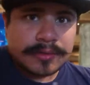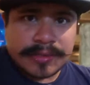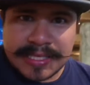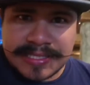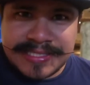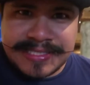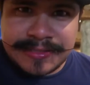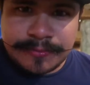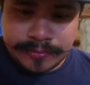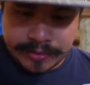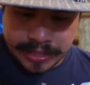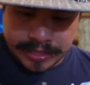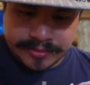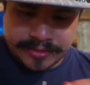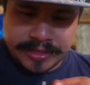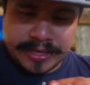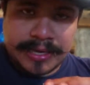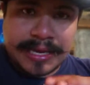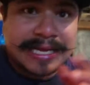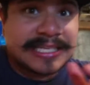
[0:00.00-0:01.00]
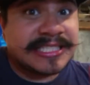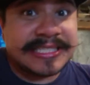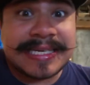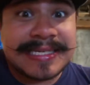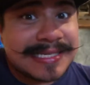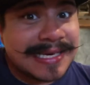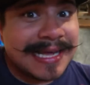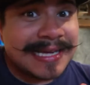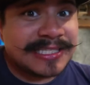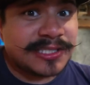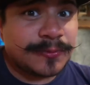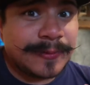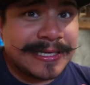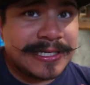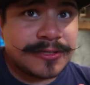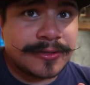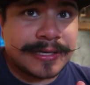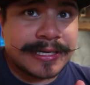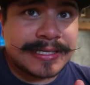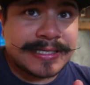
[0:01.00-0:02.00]
Let's see what I think. And she doesn't like
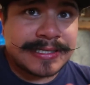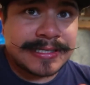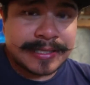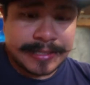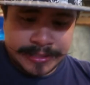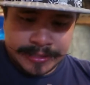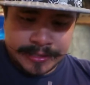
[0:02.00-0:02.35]
sweet drinks.